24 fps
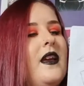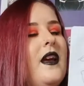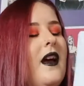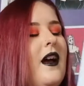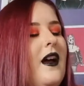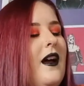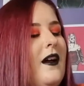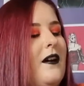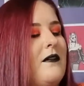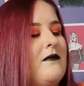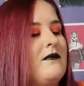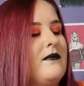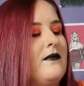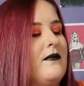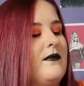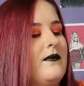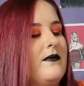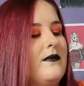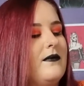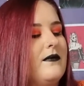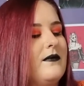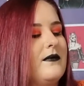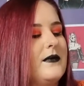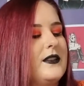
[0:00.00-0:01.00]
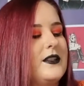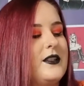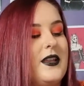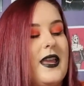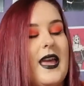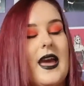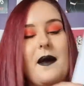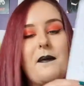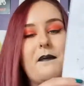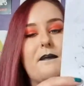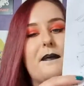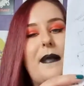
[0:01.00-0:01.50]
So
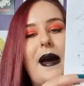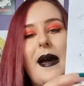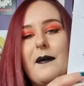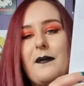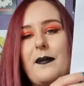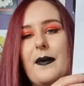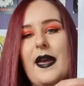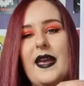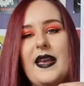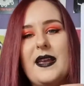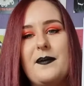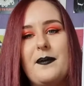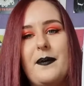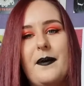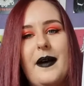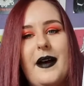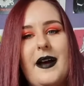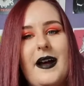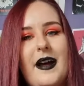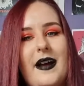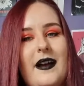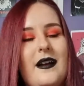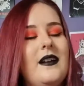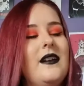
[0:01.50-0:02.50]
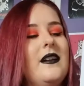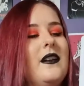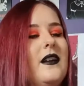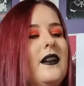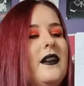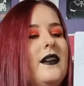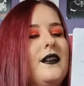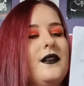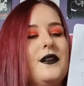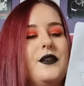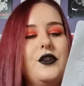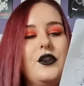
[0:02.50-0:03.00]
yeah, matte paper,
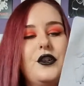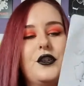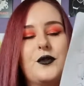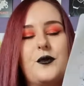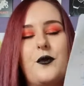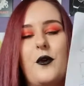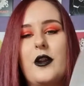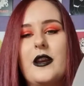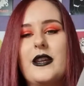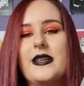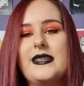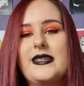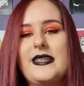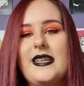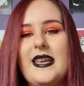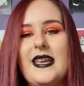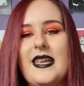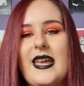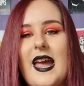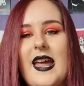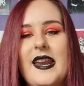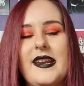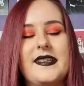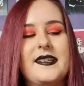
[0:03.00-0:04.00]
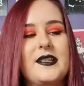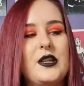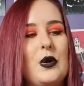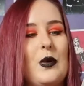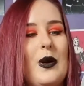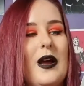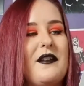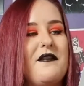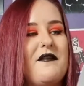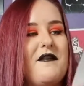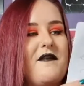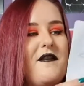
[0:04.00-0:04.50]
good quality again, it's
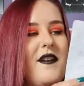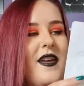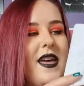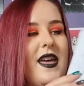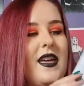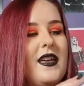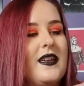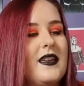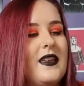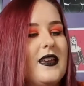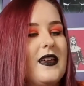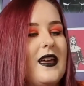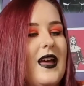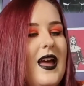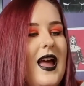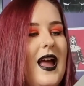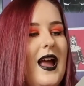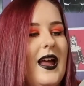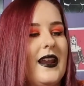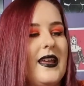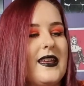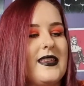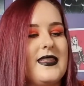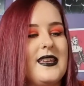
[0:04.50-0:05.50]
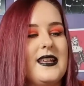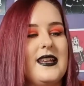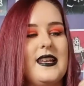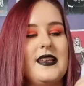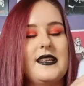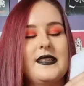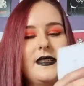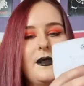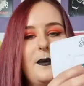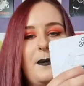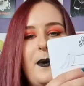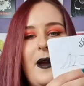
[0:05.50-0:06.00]
quite thick. And I think
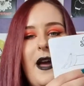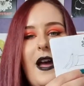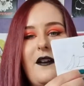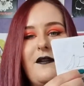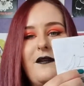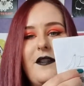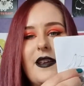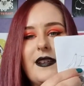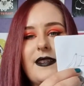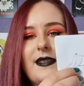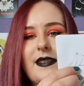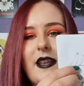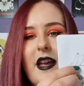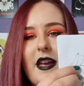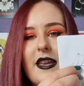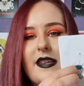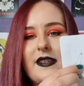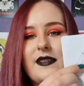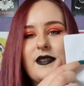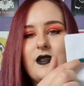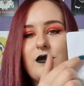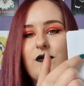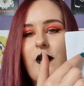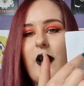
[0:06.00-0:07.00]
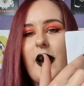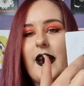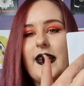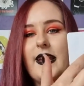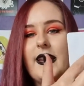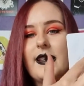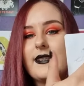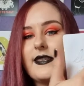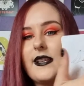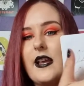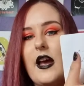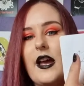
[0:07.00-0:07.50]
it's the perfect size to write
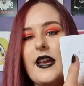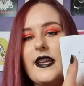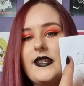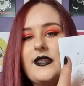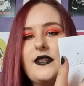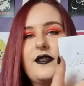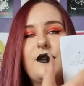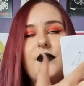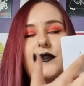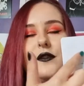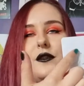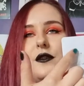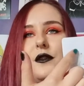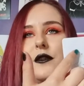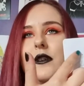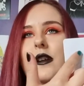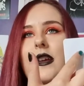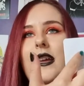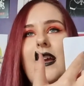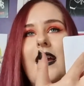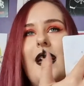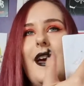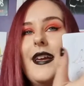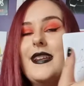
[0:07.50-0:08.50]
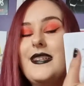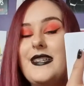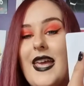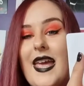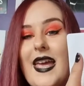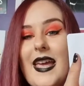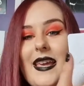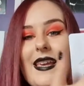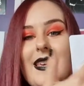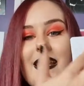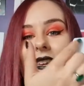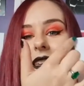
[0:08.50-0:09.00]
a title, a
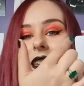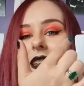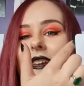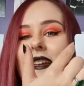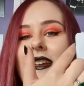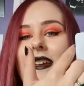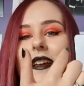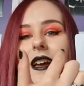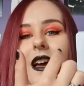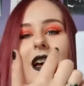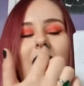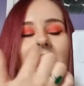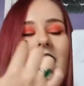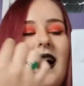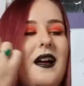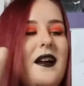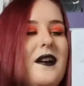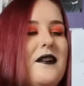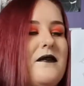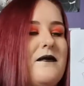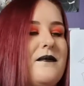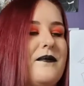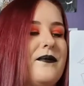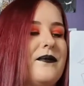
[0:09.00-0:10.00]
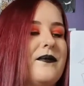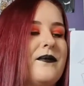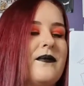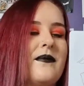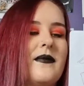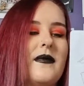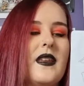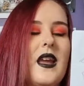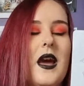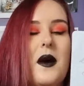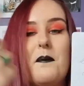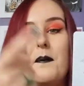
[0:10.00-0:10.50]
date,
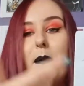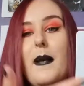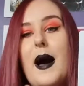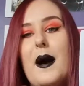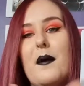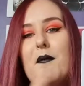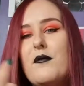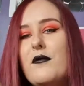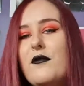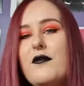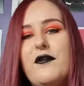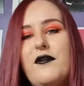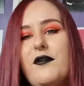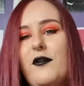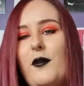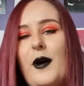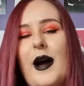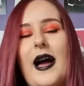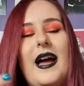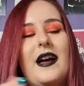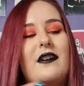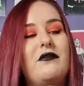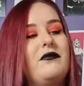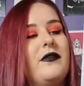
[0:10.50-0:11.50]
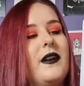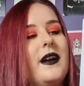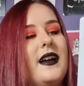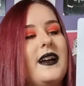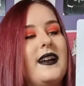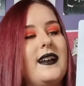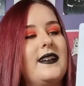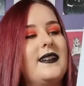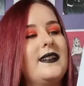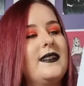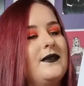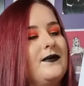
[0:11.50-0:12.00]
a month,
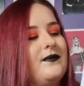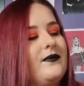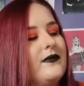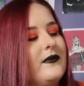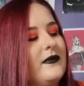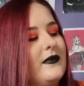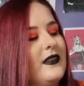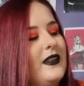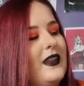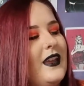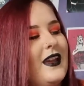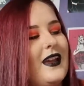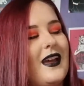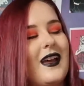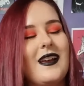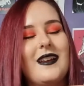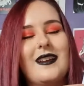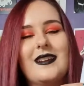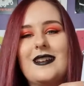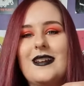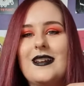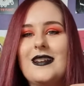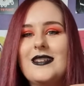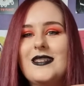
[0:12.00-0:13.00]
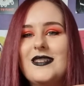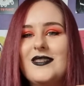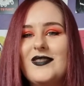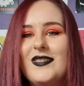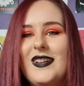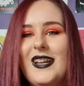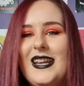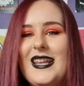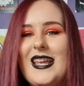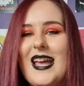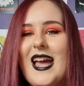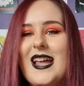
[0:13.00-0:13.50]
whatever. Yeah, it's
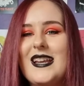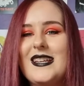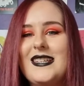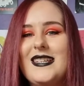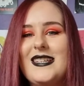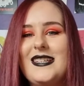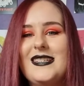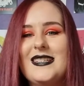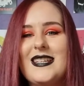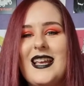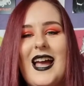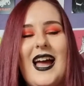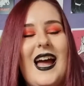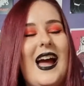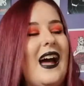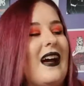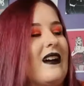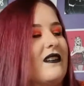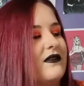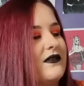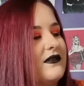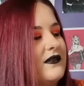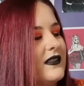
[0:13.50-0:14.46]
really handy to have.